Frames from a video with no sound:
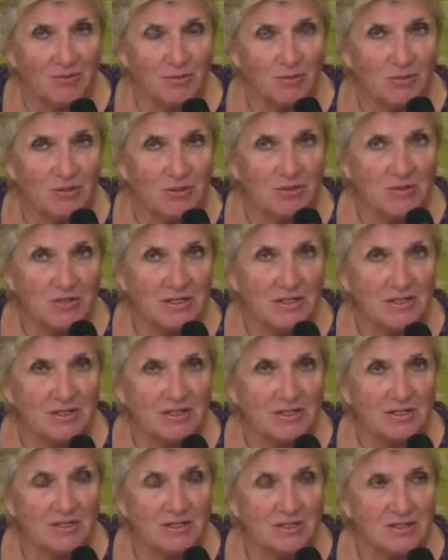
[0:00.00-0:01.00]
From
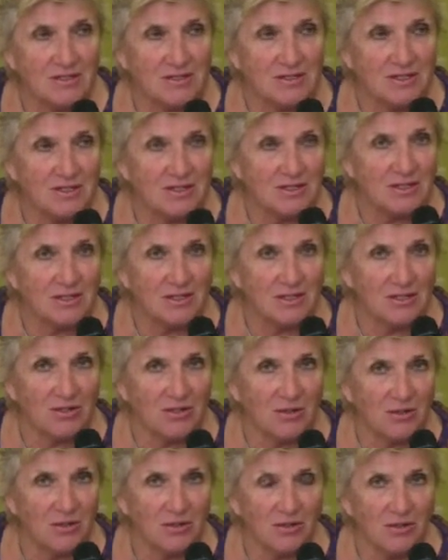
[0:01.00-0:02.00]

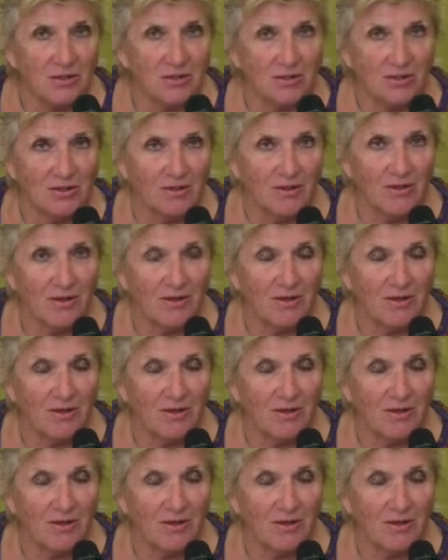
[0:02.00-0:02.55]
2016 on,